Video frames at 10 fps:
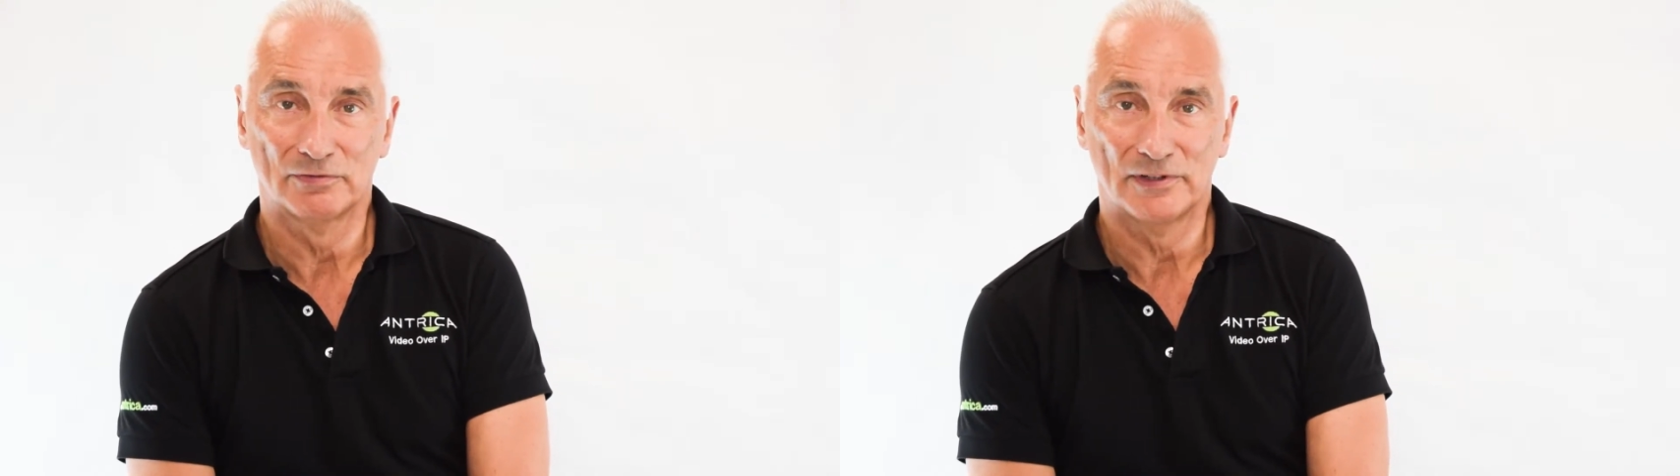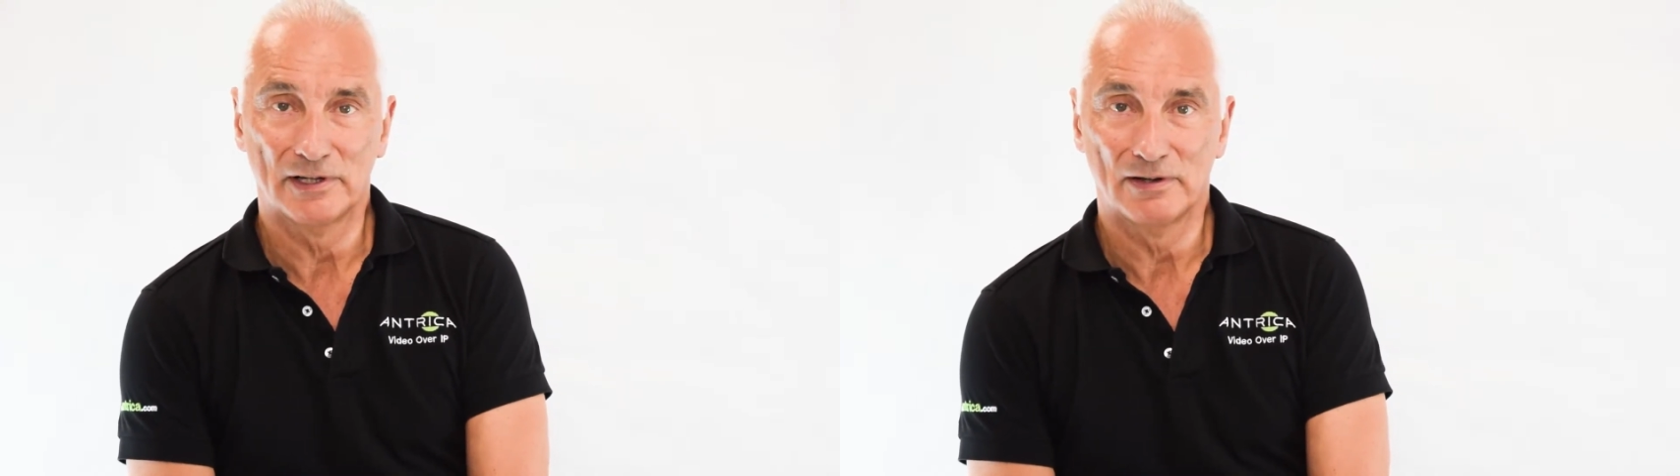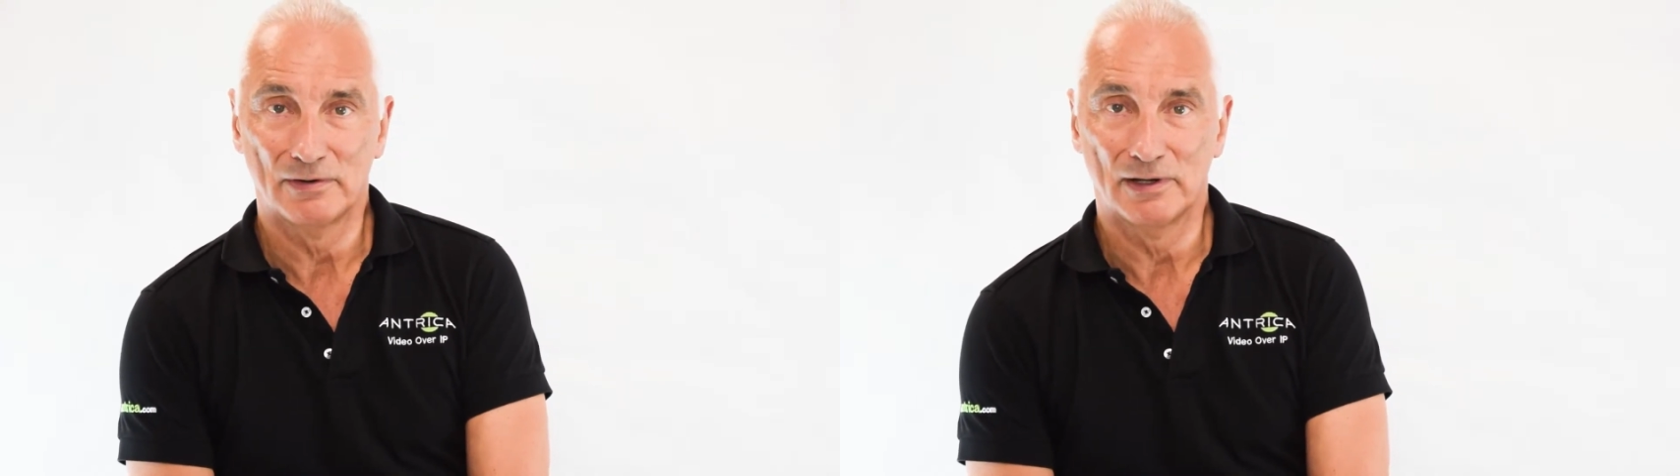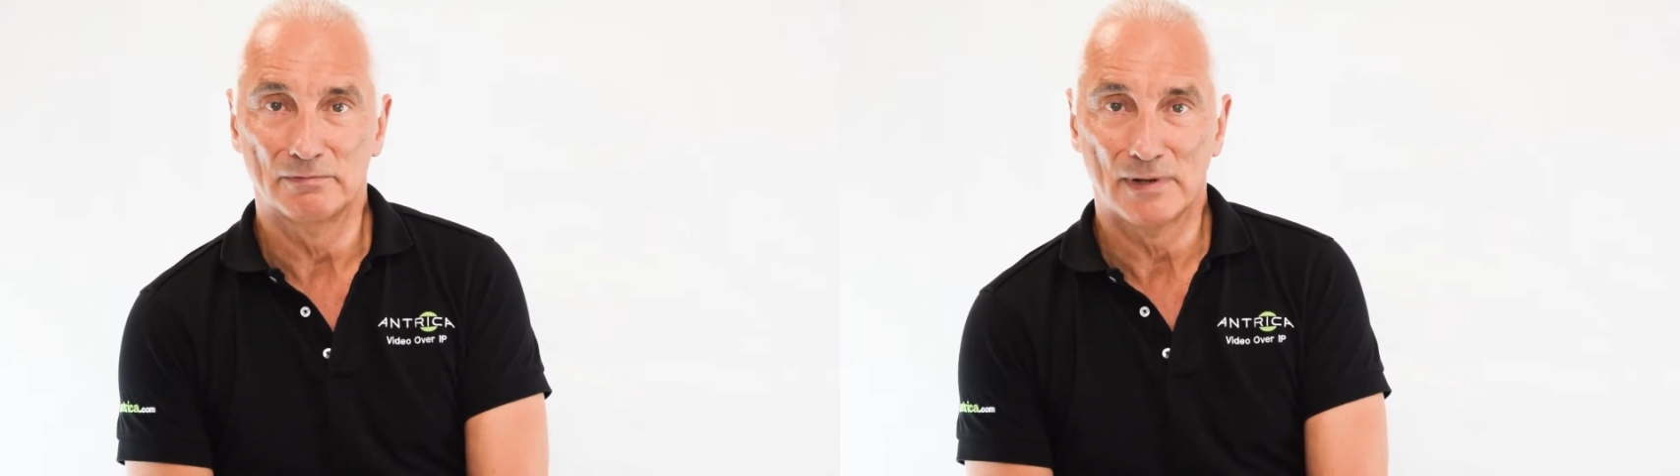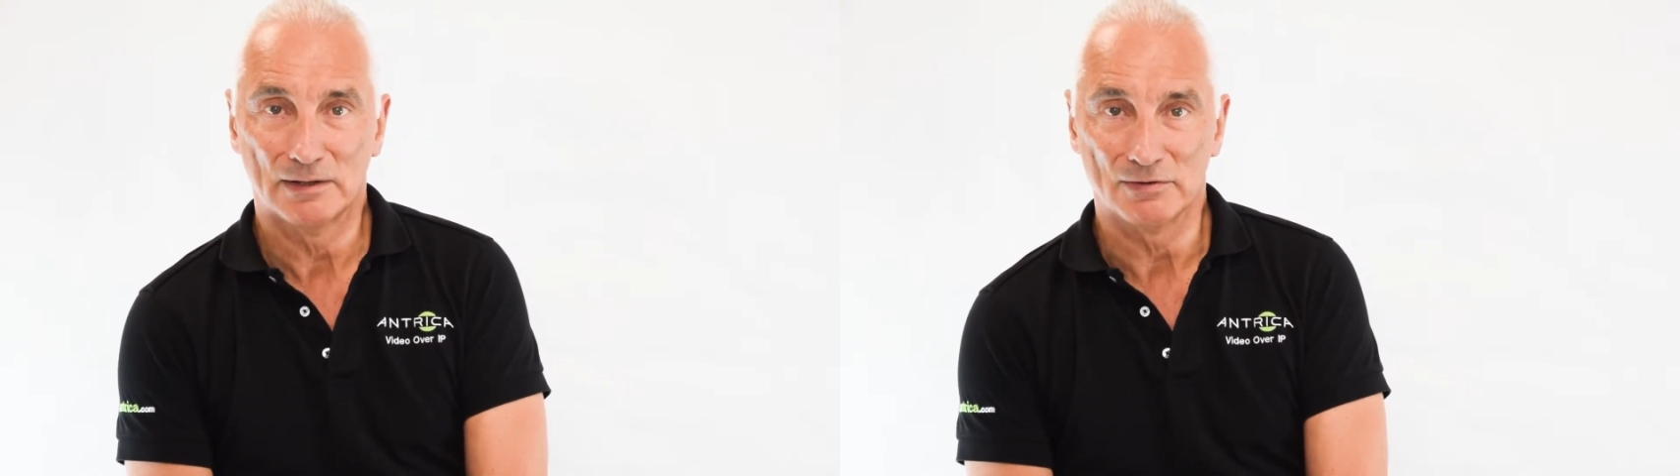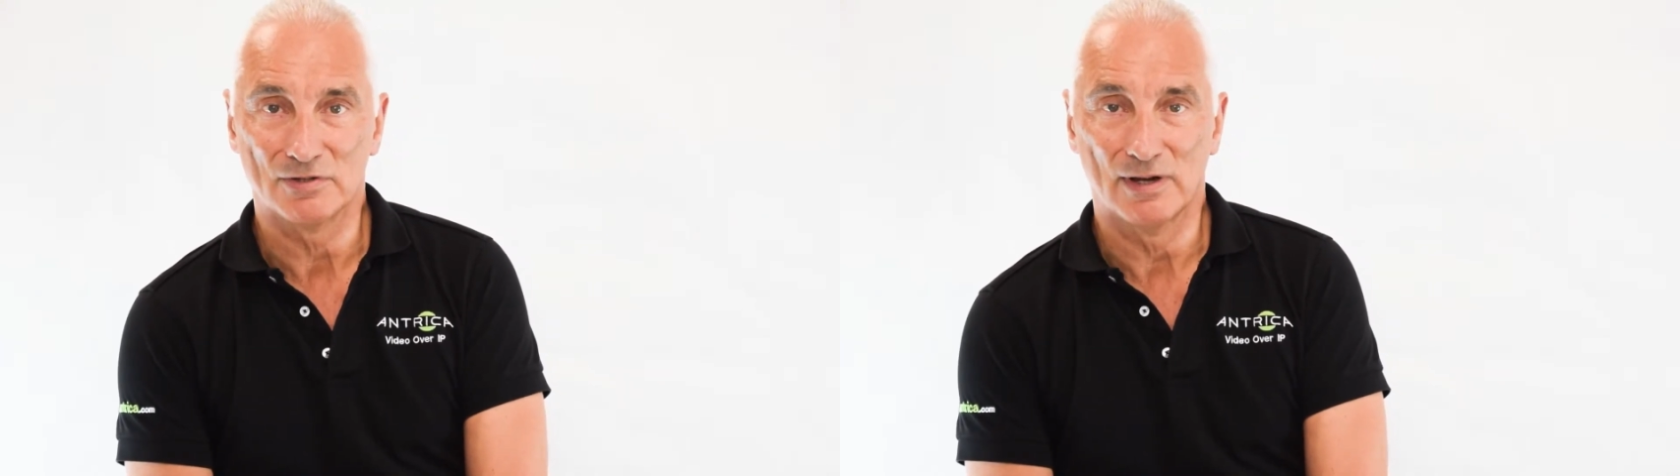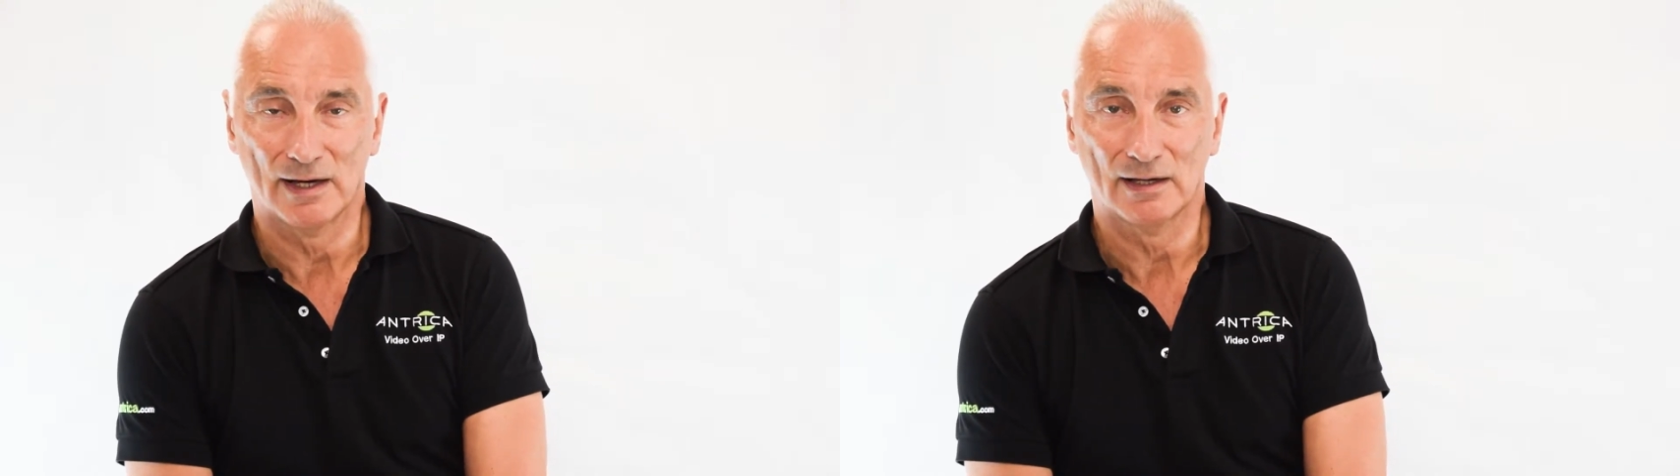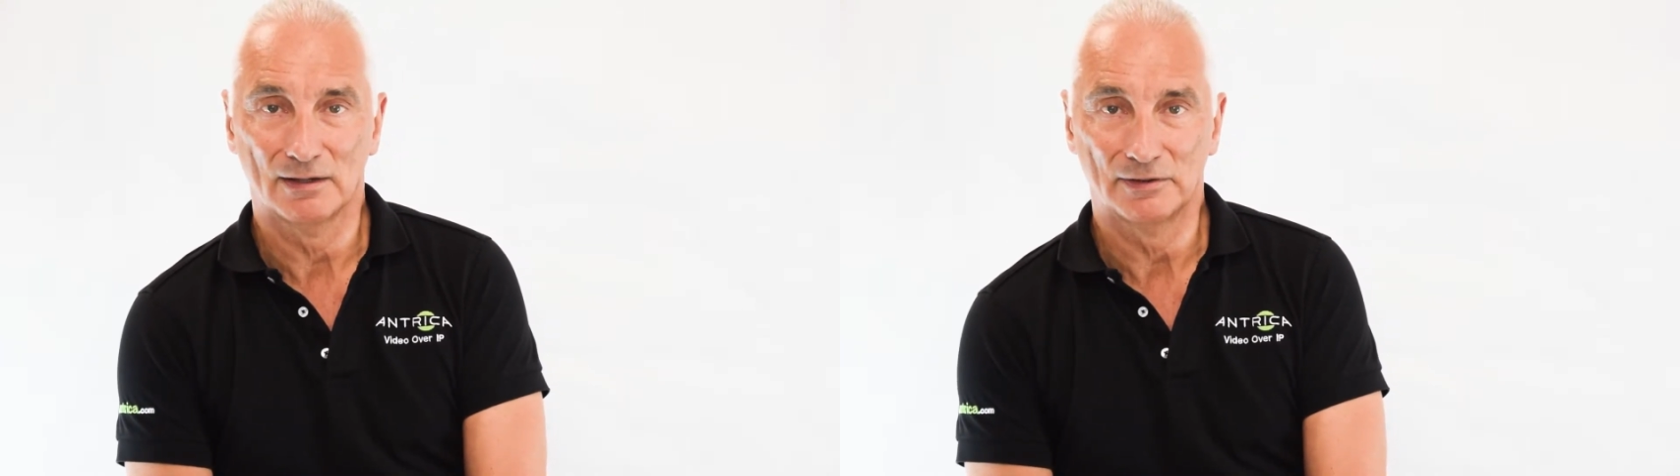video, and mouse
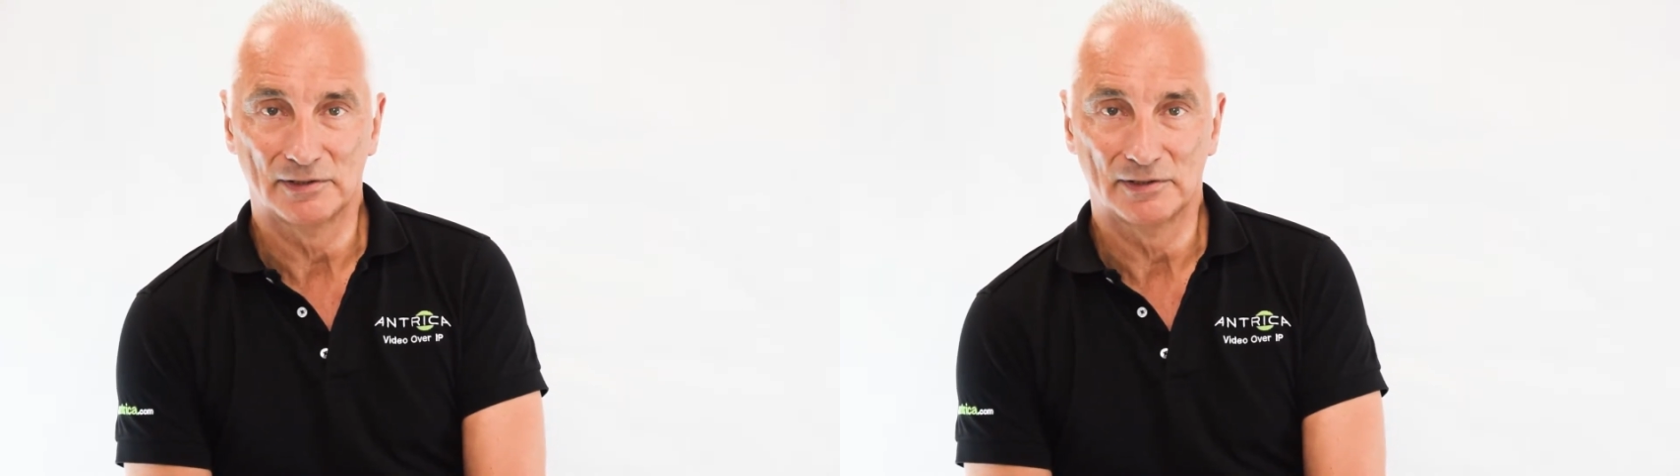encoder